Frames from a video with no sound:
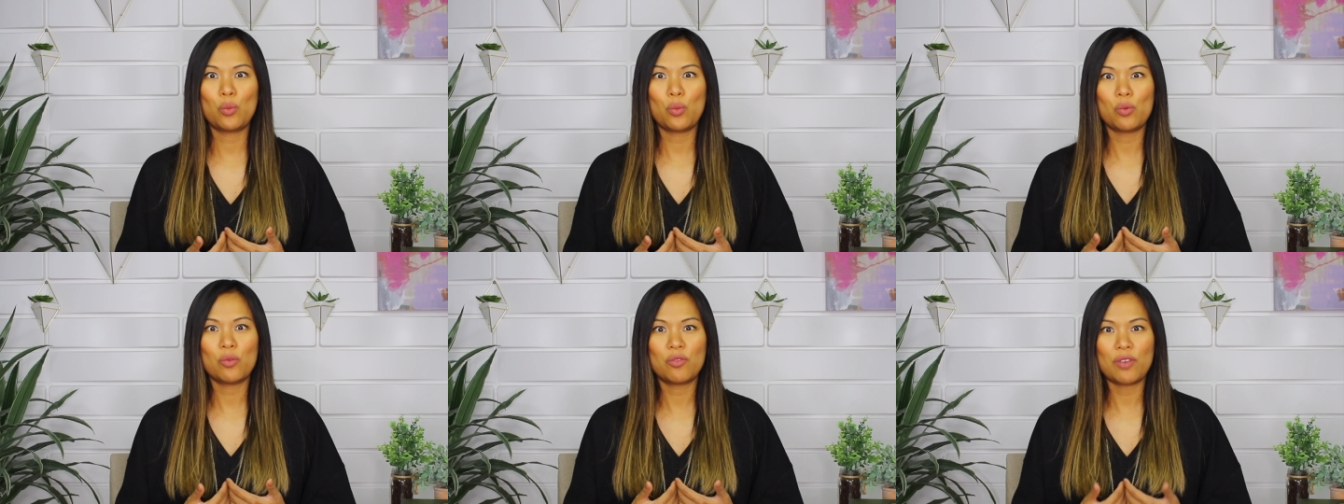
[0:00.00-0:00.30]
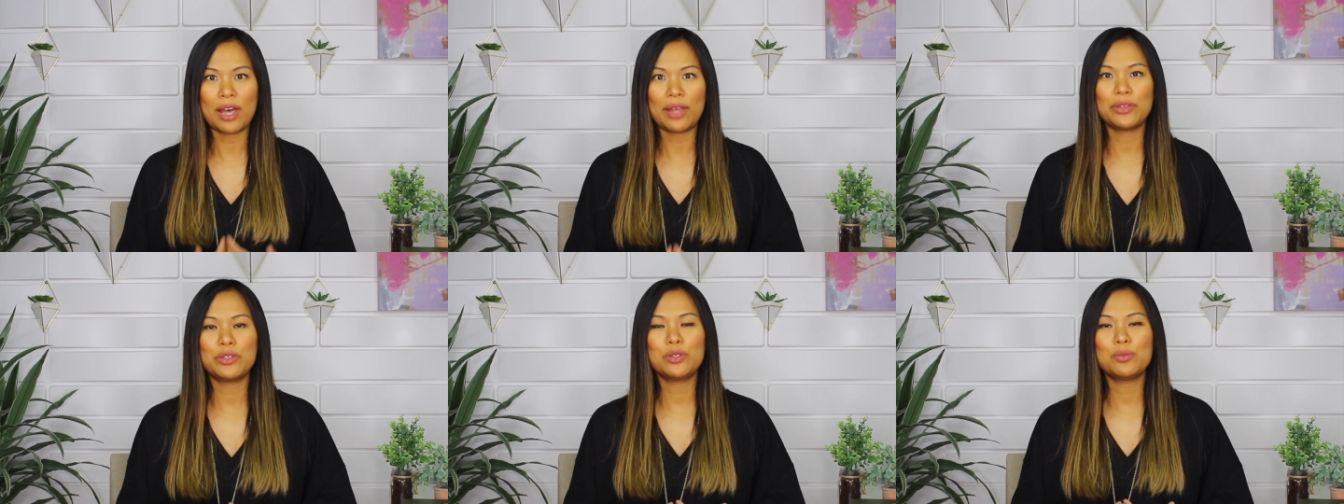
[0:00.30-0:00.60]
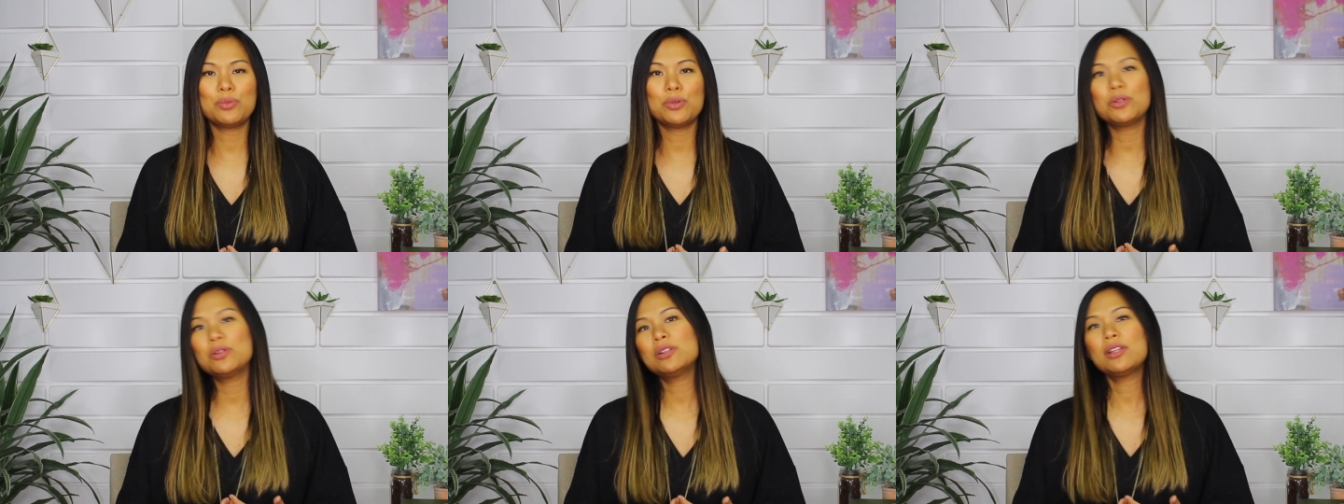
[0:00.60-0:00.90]

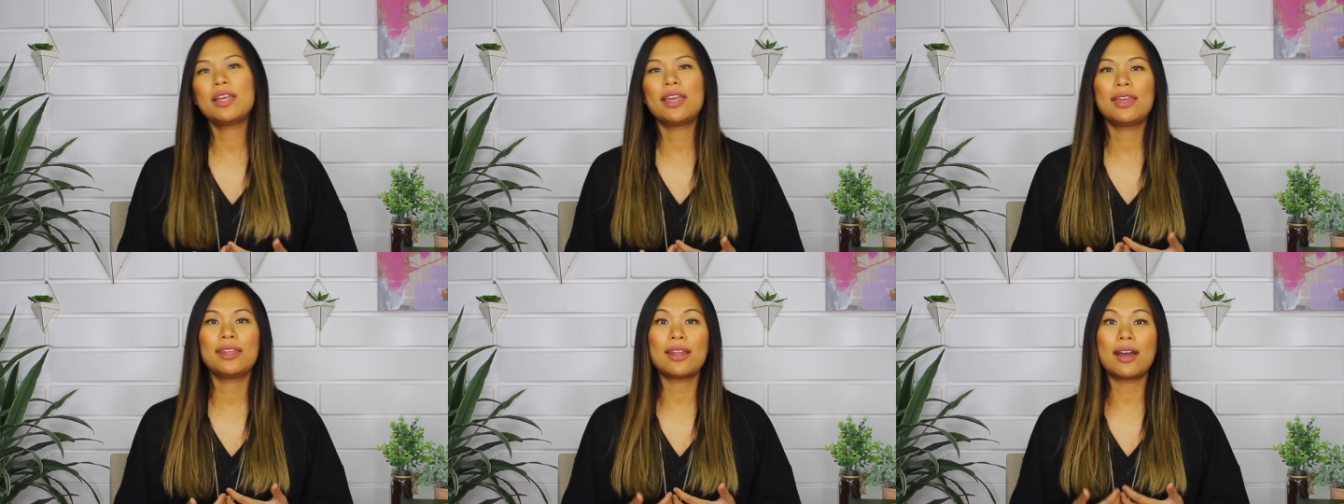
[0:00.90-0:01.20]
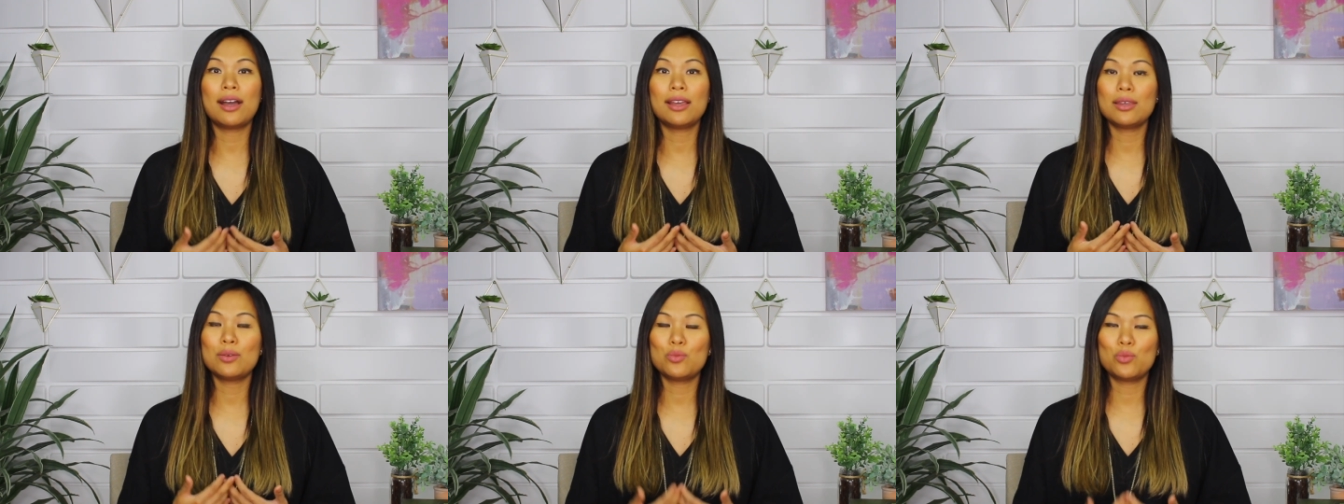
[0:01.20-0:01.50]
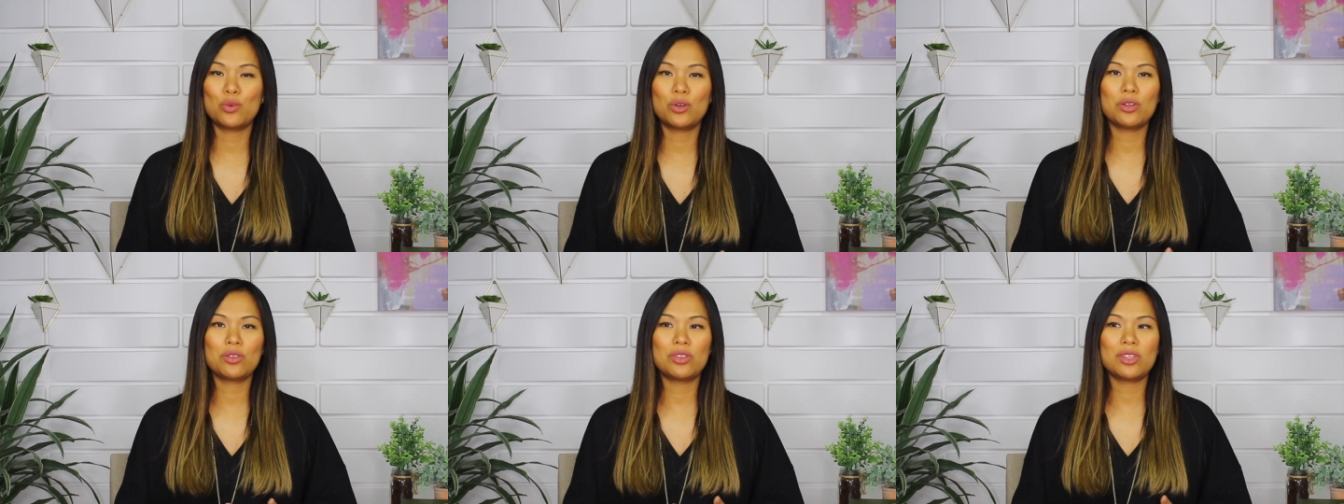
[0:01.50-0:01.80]
valuable and I
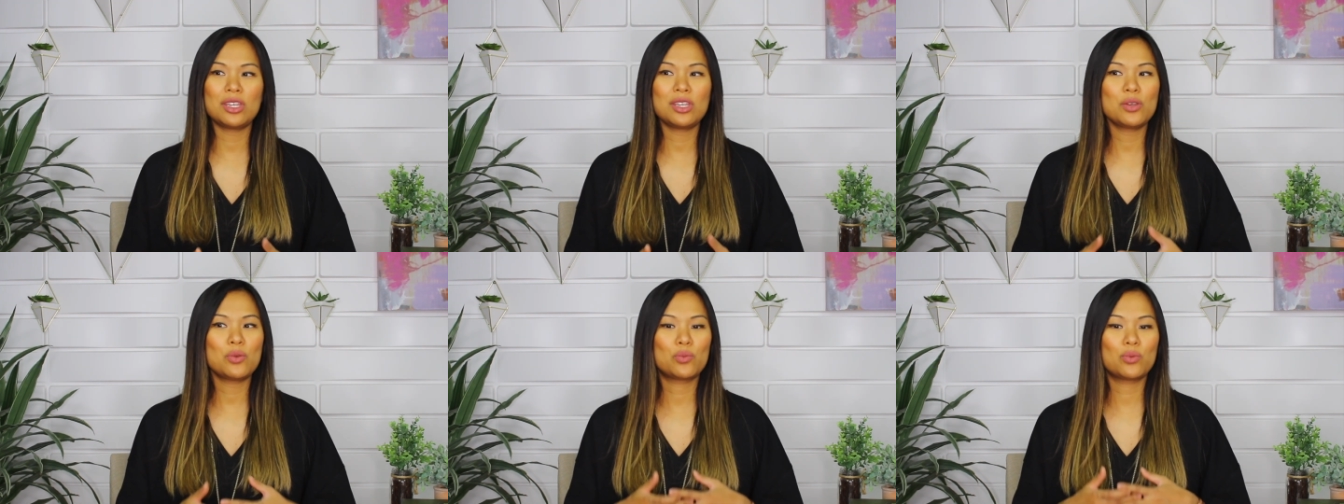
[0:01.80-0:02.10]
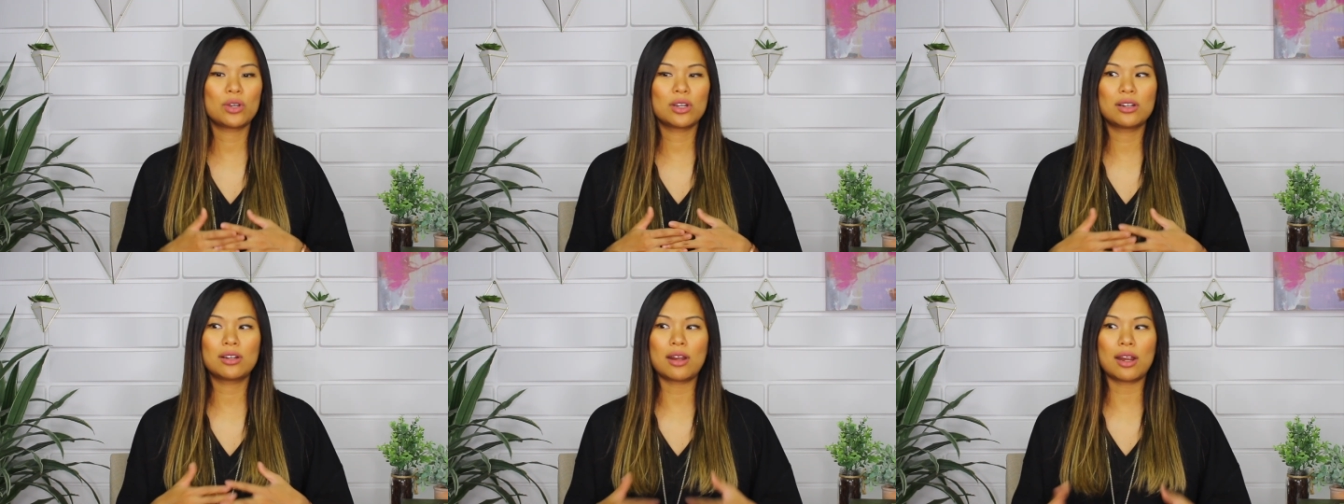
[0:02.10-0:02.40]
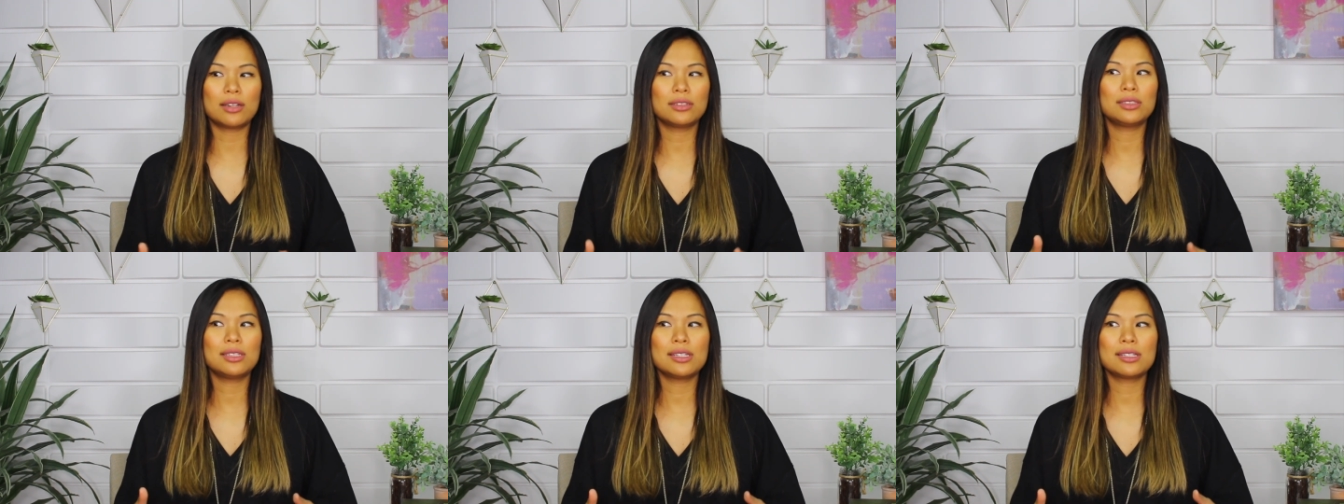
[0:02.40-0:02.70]
am worthy
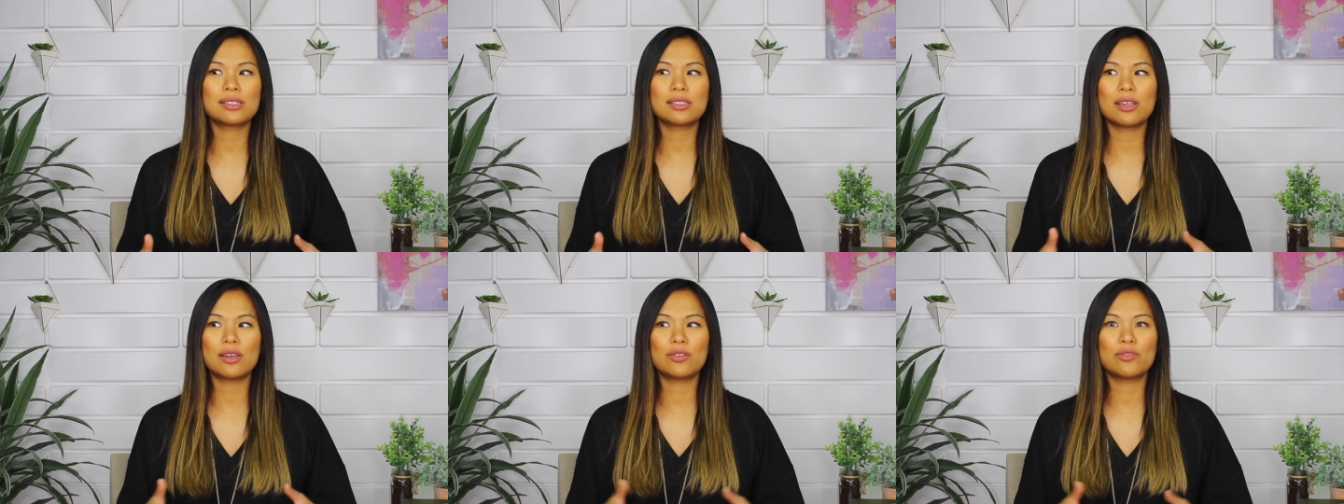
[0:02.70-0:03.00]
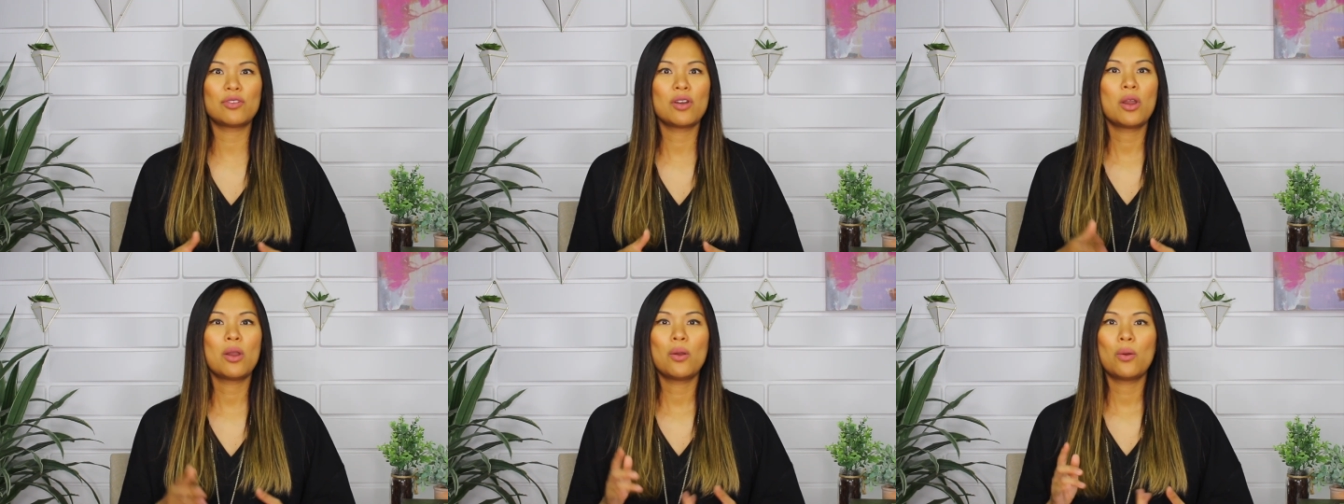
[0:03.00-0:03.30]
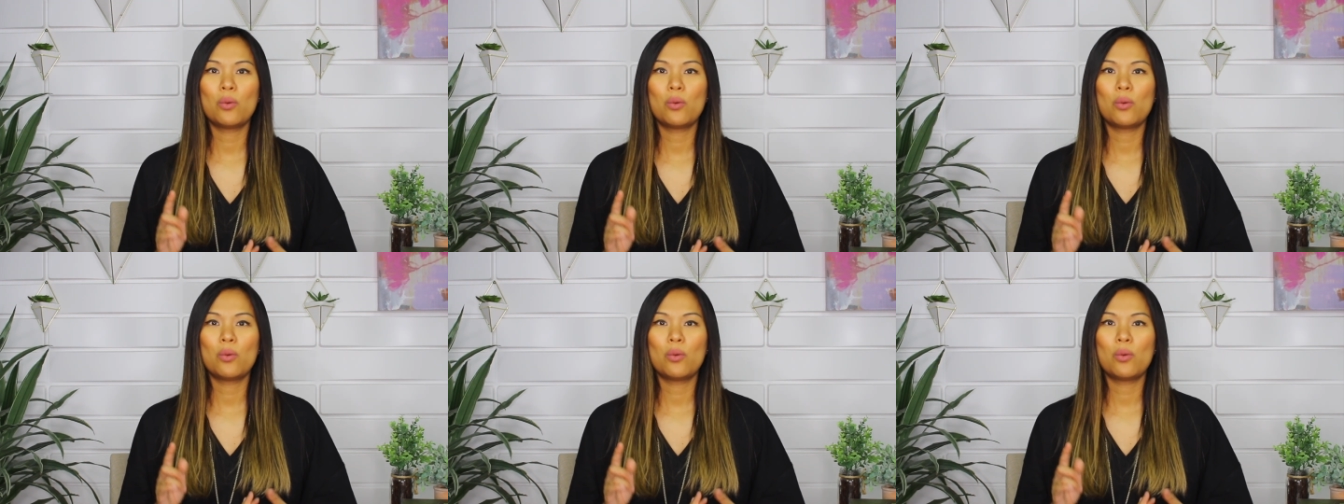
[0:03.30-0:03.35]
regardless of